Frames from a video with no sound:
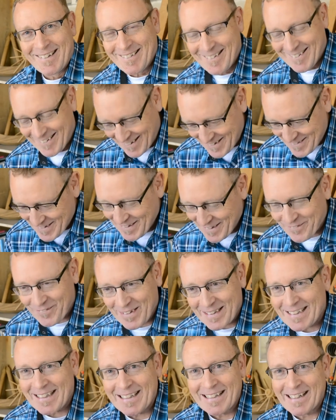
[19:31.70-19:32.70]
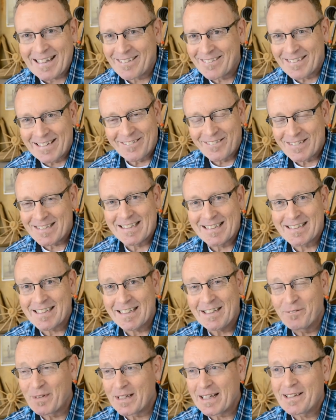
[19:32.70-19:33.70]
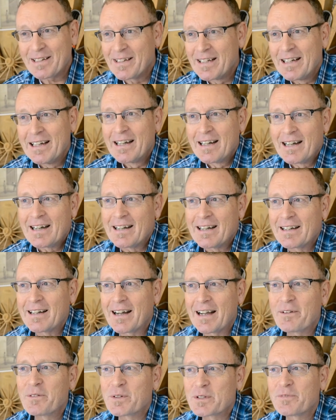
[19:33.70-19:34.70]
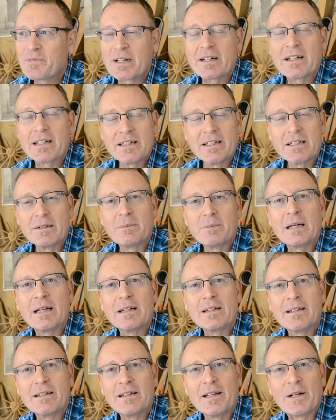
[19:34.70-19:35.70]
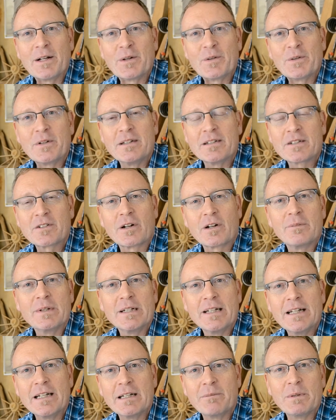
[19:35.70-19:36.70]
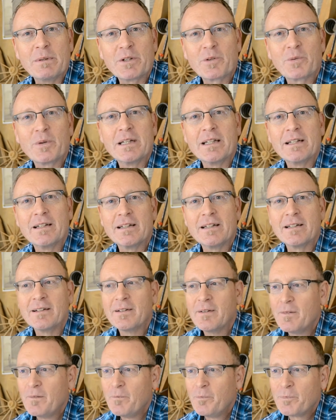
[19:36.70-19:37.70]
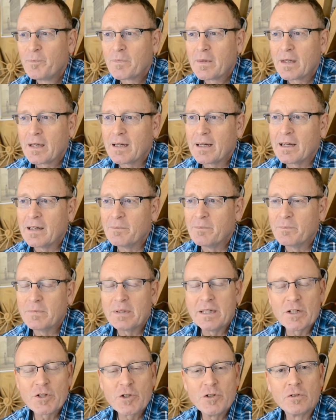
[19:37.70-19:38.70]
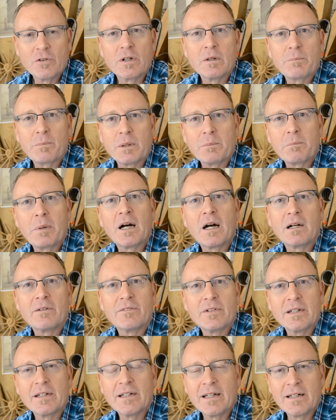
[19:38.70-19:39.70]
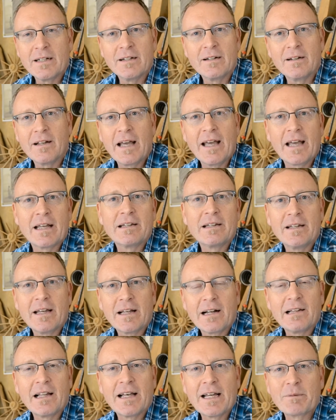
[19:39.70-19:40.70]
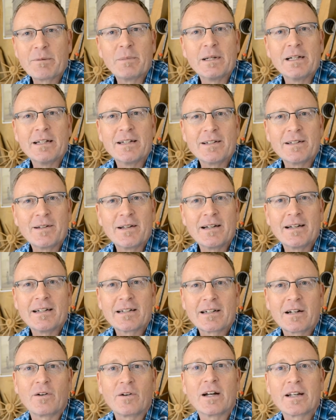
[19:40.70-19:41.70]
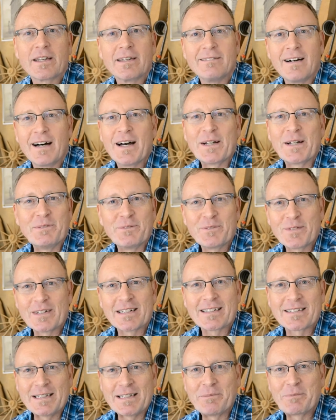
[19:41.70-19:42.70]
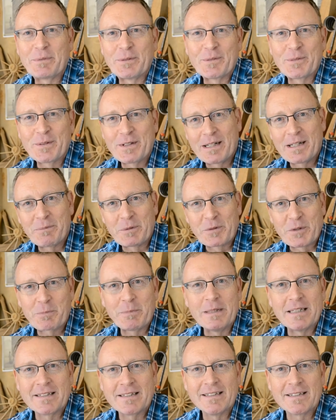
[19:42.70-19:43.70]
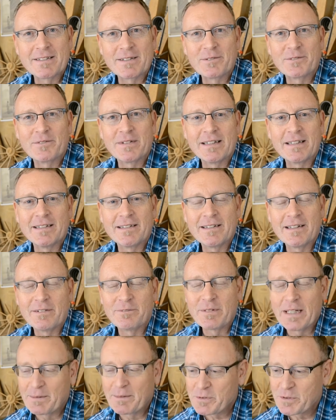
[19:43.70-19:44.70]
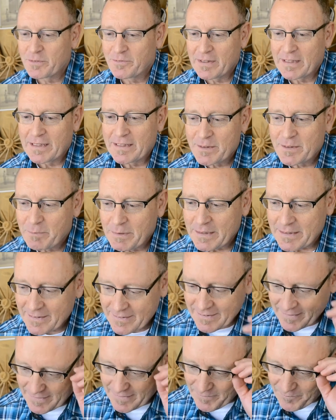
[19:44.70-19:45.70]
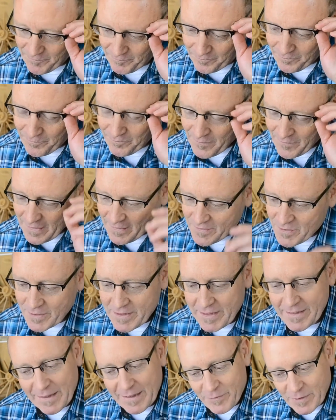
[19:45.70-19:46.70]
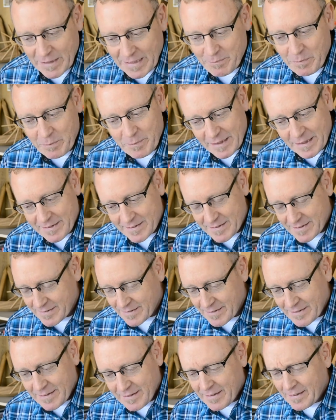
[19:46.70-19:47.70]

I think about that now and it was insane, but I, I was very good about, you know, discriminating between a, um, Ischnura perparva and an Enallagma uh, carunculatum, for example, a couple species of, uh, of damselflies. But uh, so I did that for a couple months, and